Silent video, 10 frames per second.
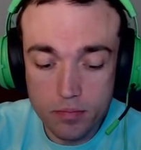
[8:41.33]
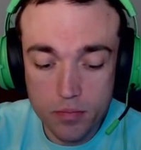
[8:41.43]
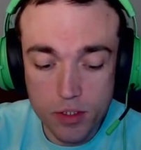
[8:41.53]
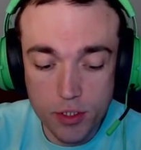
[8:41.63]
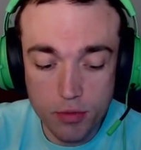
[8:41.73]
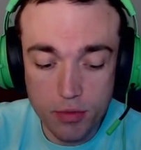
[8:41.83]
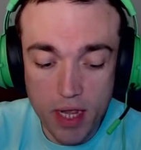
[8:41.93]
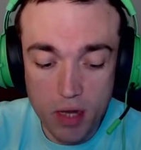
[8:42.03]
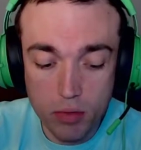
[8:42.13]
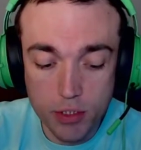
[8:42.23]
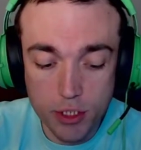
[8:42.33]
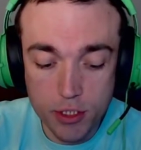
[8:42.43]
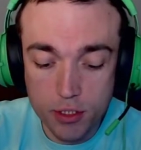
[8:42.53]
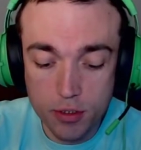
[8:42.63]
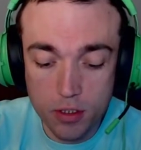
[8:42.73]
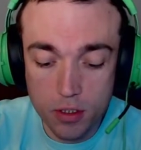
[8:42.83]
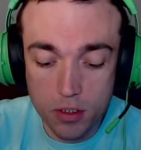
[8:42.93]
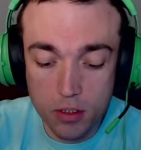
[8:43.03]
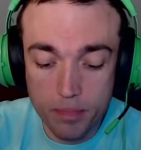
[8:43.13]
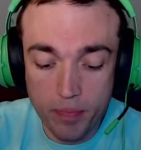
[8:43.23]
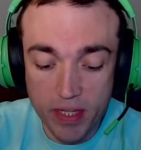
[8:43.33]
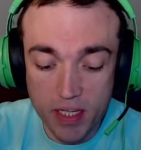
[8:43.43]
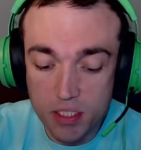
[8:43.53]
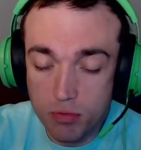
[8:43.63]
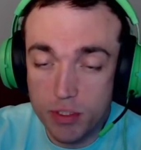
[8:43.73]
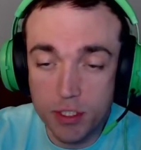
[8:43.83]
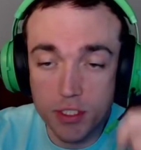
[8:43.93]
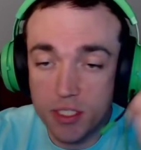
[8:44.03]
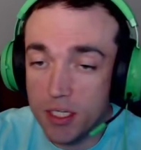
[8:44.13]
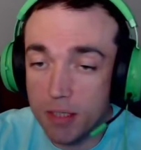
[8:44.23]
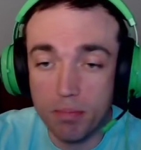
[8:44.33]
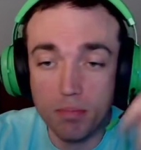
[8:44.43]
So now we're just gonna, I guess we just keep